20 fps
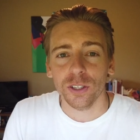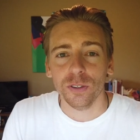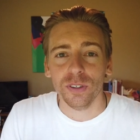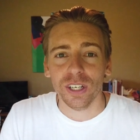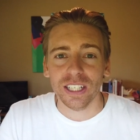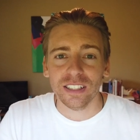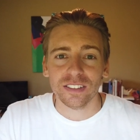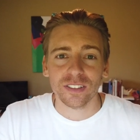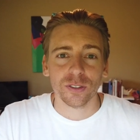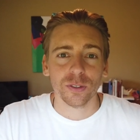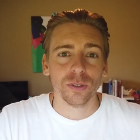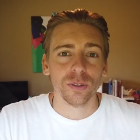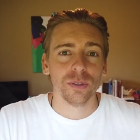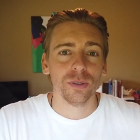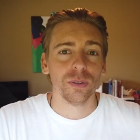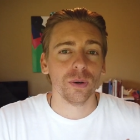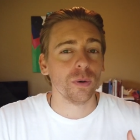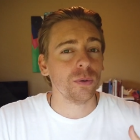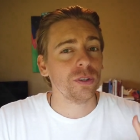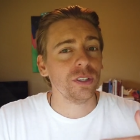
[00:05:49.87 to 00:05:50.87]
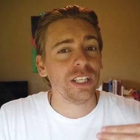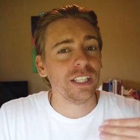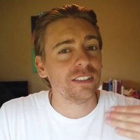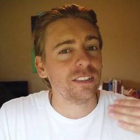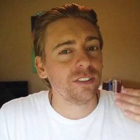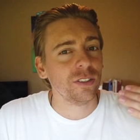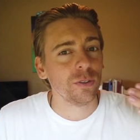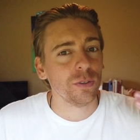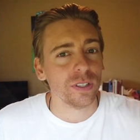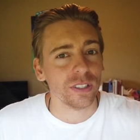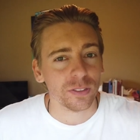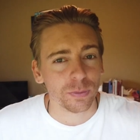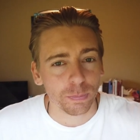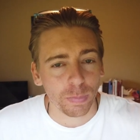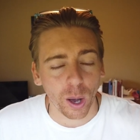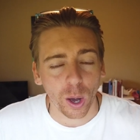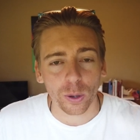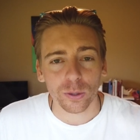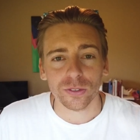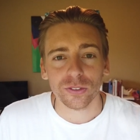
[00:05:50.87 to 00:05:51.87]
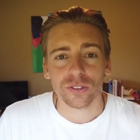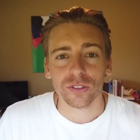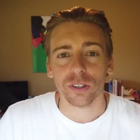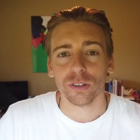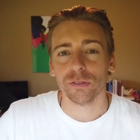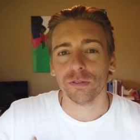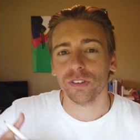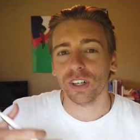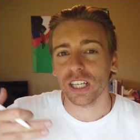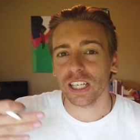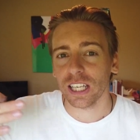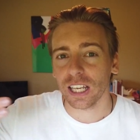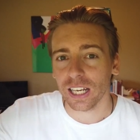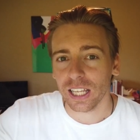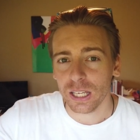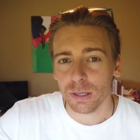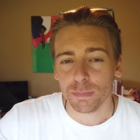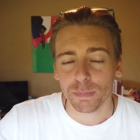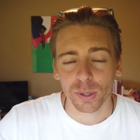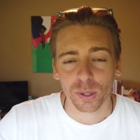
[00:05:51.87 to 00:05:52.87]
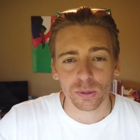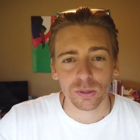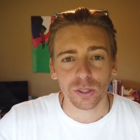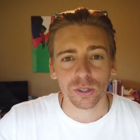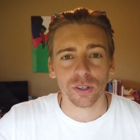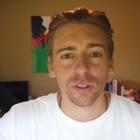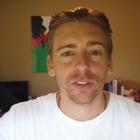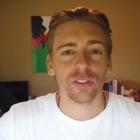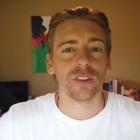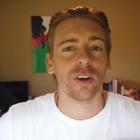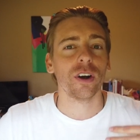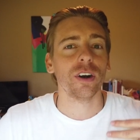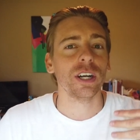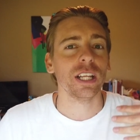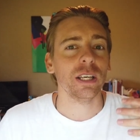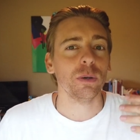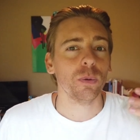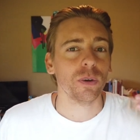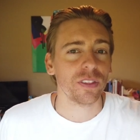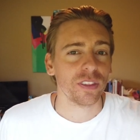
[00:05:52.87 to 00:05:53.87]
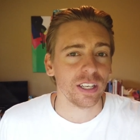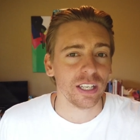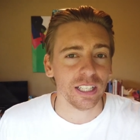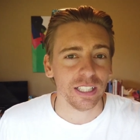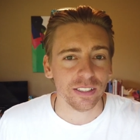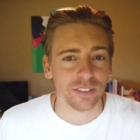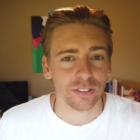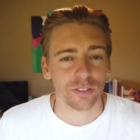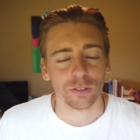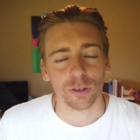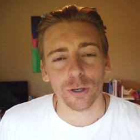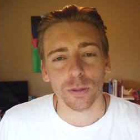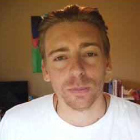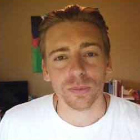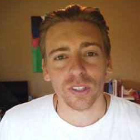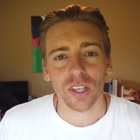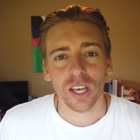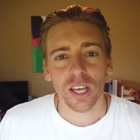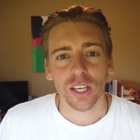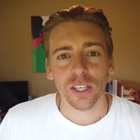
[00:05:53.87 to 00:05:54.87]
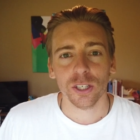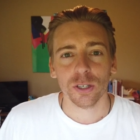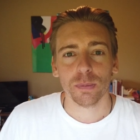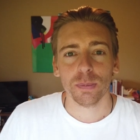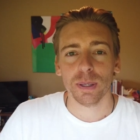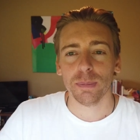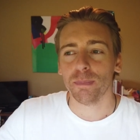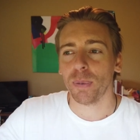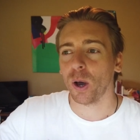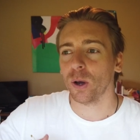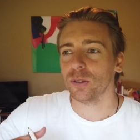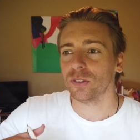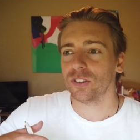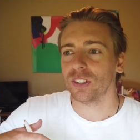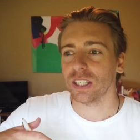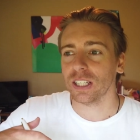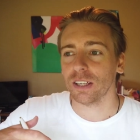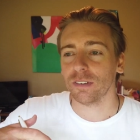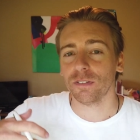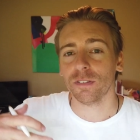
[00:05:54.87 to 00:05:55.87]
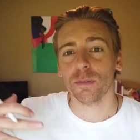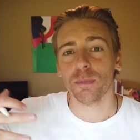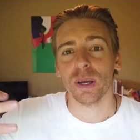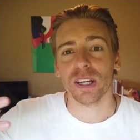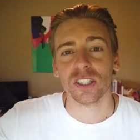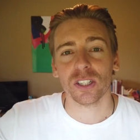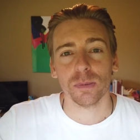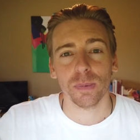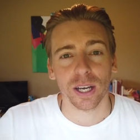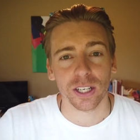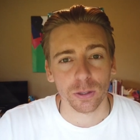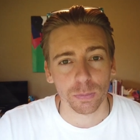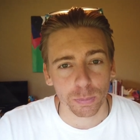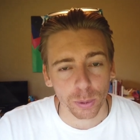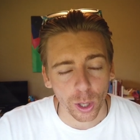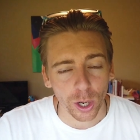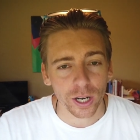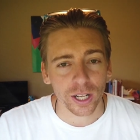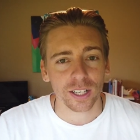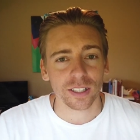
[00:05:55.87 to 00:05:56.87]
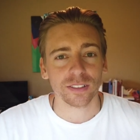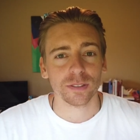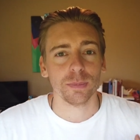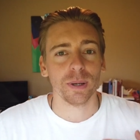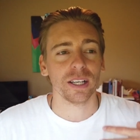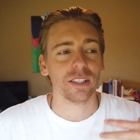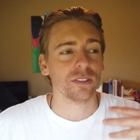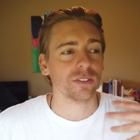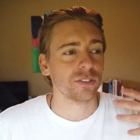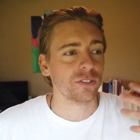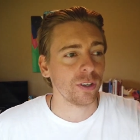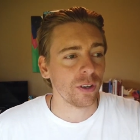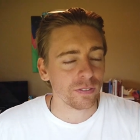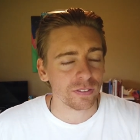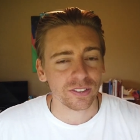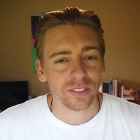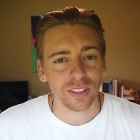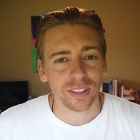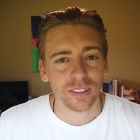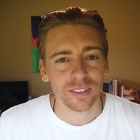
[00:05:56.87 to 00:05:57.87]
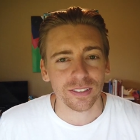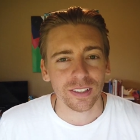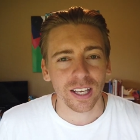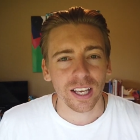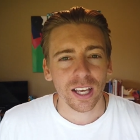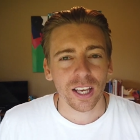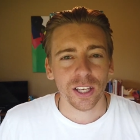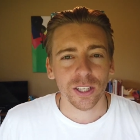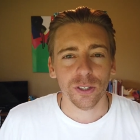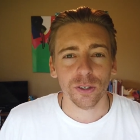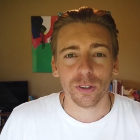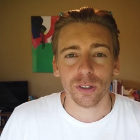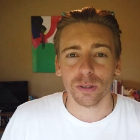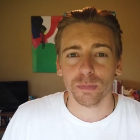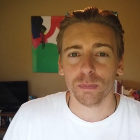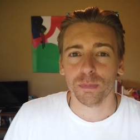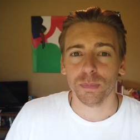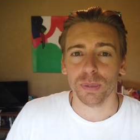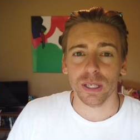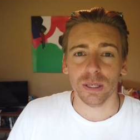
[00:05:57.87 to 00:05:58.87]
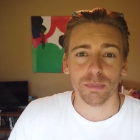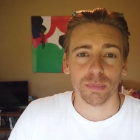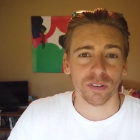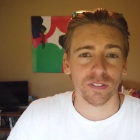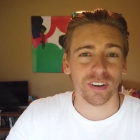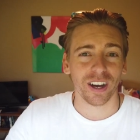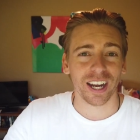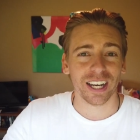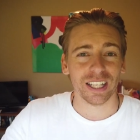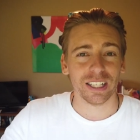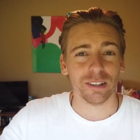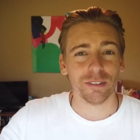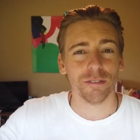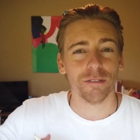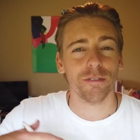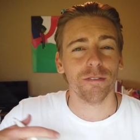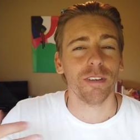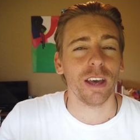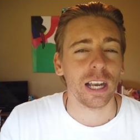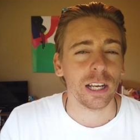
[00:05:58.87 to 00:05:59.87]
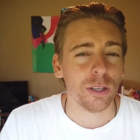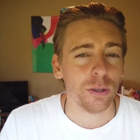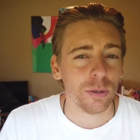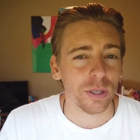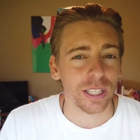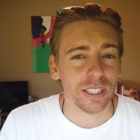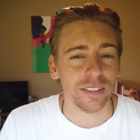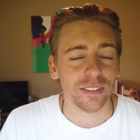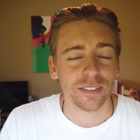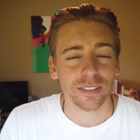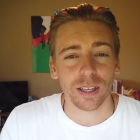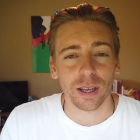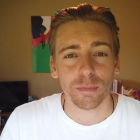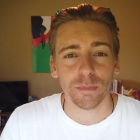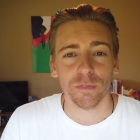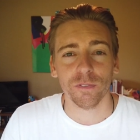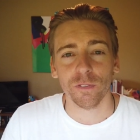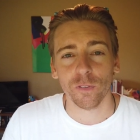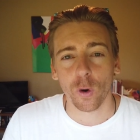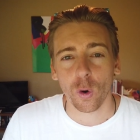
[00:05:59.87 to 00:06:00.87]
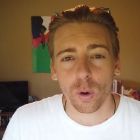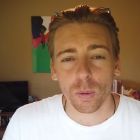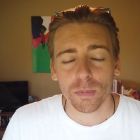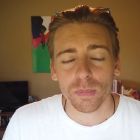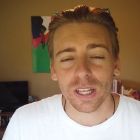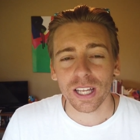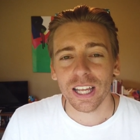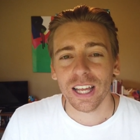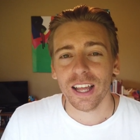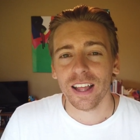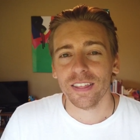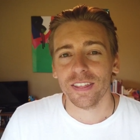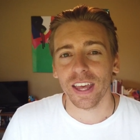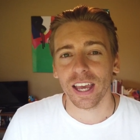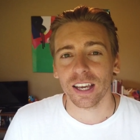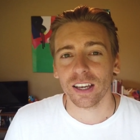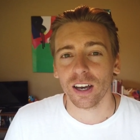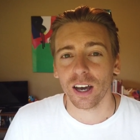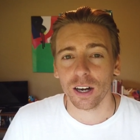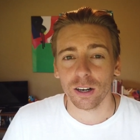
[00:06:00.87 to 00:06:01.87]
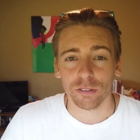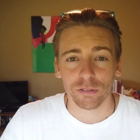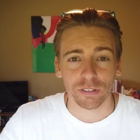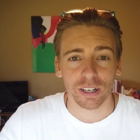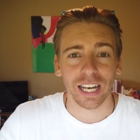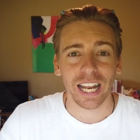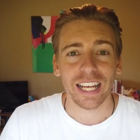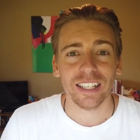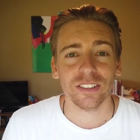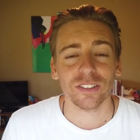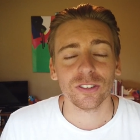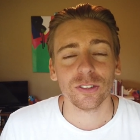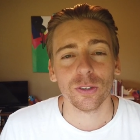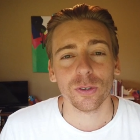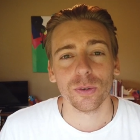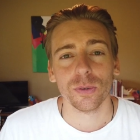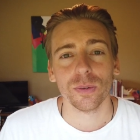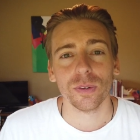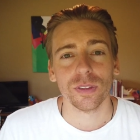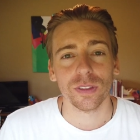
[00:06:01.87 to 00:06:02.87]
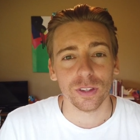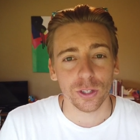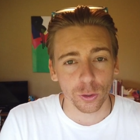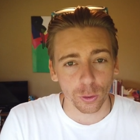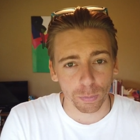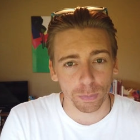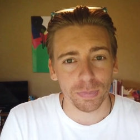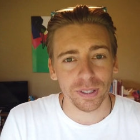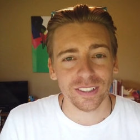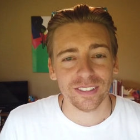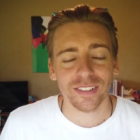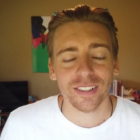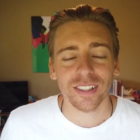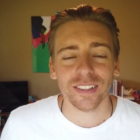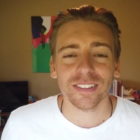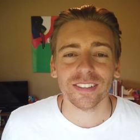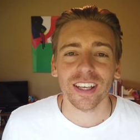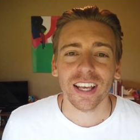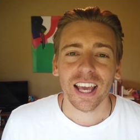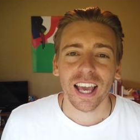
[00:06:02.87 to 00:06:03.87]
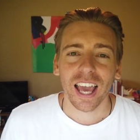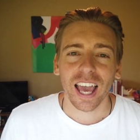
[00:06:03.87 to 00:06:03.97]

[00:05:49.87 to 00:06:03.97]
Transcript: You need to, all you need to do is post regularly, build your authority within these groups. You could be posting information about your products, about your services. You could be providing value in some form that kind of relates to your business.